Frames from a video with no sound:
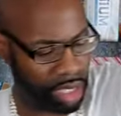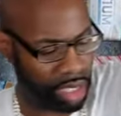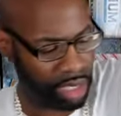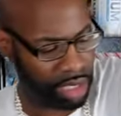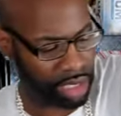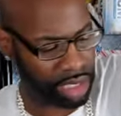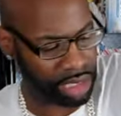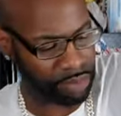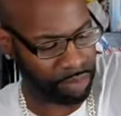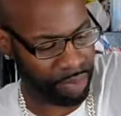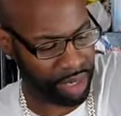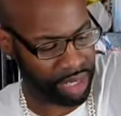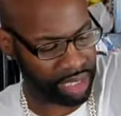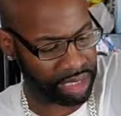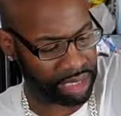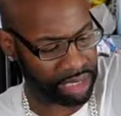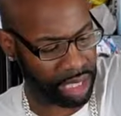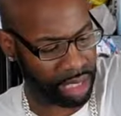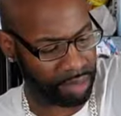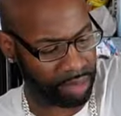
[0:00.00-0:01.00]
Here, let's bring
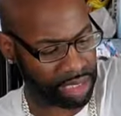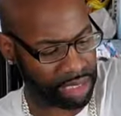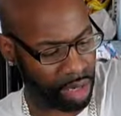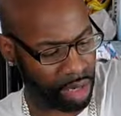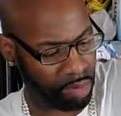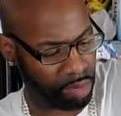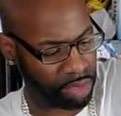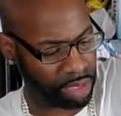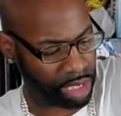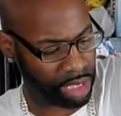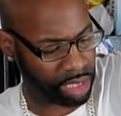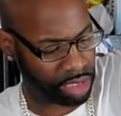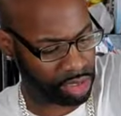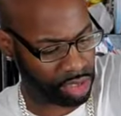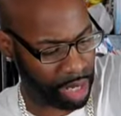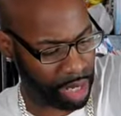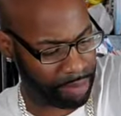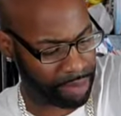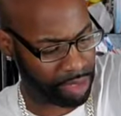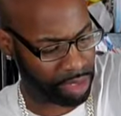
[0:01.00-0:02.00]
this up because I don't want none to
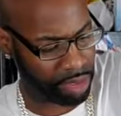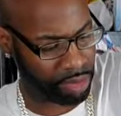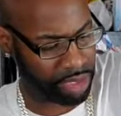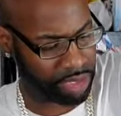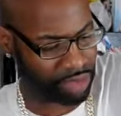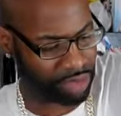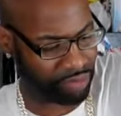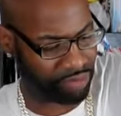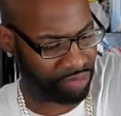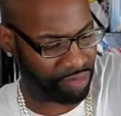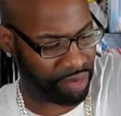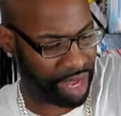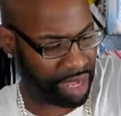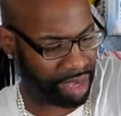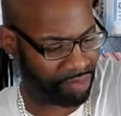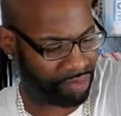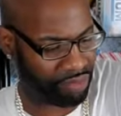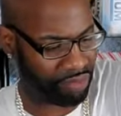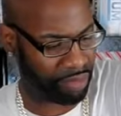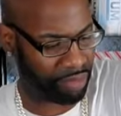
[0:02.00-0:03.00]
drop in the grease and fry.